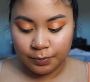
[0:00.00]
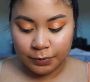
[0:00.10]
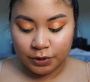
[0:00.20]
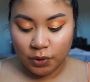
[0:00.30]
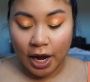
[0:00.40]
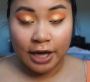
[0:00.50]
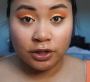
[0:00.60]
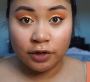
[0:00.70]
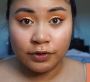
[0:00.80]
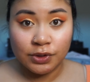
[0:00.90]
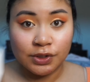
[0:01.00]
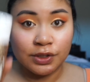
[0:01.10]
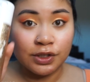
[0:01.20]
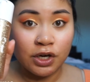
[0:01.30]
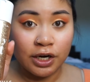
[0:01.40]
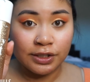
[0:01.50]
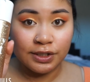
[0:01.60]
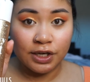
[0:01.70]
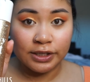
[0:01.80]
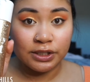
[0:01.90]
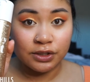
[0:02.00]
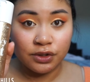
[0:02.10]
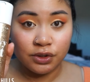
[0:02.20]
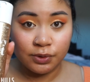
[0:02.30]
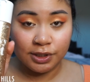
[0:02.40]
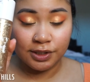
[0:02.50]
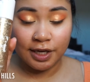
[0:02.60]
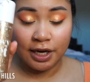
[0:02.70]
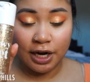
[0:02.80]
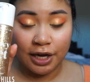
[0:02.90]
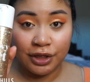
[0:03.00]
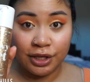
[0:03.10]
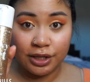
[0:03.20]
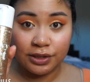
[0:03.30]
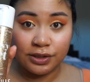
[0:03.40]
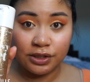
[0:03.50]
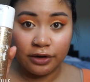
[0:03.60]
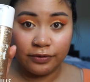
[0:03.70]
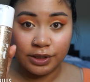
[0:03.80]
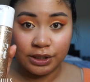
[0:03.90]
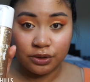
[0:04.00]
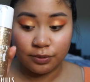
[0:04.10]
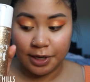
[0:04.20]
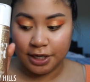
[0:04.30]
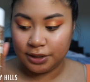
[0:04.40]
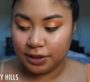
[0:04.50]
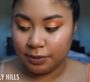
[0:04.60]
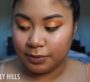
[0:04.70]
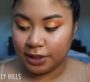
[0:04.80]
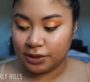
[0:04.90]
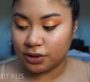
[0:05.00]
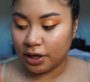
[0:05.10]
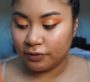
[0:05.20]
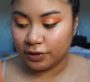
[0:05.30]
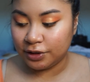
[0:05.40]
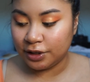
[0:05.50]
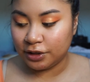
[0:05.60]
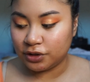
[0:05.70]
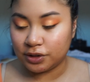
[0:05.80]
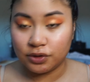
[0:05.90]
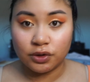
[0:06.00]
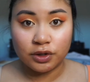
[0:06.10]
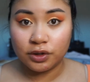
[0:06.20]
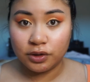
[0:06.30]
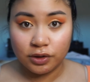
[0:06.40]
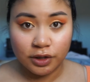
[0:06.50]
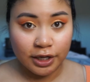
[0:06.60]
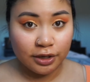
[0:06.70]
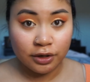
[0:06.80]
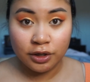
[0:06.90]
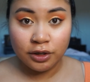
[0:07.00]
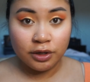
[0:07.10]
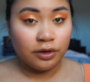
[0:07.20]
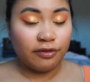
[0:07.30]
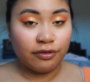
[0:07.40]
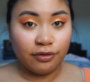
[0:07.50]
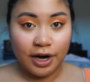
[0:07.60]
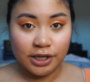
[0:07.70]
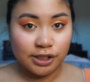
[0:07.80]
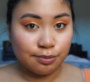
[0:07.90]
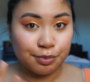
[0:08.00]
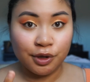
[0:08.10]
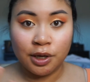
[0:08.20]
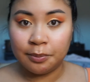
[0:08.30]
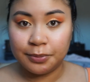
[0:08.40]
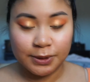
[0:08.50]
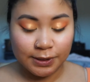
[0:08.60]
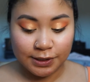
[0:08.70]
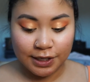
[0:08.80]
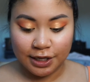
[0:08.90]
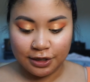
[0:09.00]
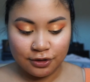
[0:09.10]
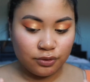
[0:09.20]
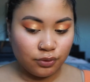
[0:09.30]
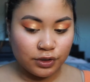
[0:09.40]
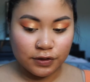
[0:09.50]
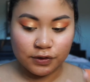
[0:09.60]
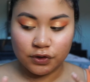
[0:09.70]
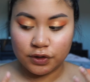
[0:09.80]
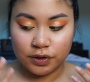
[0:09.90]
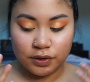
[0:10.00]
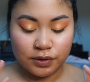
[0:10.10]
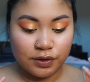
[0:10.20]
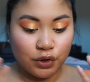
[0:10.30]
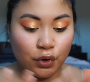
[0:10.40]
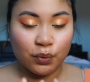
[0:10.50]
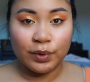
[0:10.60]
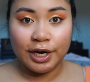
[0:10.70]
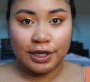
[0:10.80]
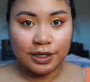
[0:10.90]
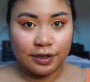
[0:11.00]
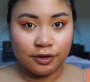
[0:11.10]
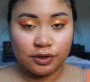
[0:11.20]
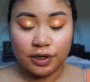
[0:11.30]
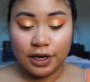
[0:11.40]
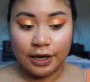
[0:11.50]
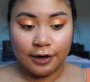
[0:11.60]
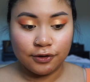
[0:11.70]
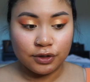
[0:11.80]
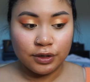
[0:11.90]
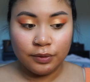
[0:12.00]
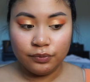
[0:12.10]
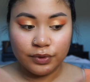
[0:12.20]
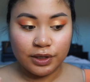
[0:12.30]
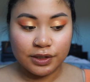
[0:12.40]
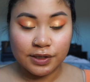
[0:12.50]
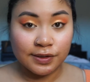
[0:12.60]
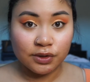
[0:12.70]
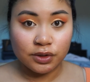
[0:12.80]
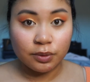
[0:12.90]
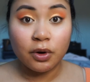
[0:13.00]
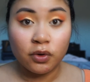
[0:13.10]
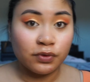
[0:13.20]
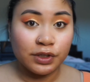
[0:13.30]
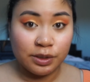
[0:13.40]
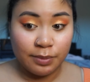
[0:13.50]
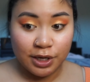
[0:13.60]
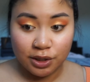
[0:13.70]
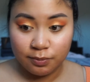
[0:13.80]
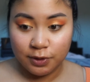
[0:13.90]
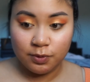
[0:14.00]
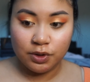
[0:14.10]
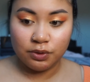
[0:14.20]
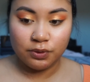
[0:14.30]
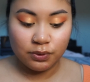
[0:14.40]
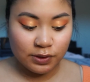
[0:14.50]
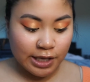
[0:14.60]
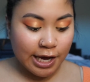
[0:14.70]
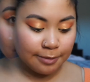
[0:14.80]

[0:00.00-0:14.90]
So I love using the Anastasia Dewy set. I think this stuff is great. It makes everything just look like fresh, plump skin. You just look so radiant and it doesn't look overly makeup-y when you use that.